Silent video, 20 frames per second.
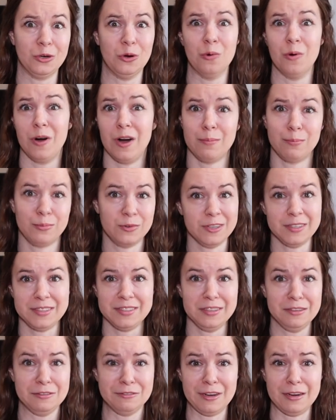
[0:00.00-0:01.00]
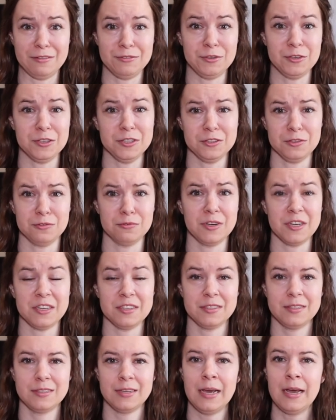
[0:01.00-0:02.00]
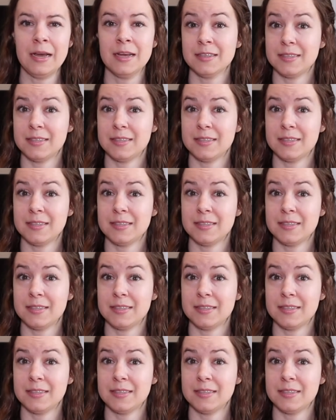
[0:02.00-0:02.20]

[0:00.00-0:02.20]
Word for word: cooperative after his arrest.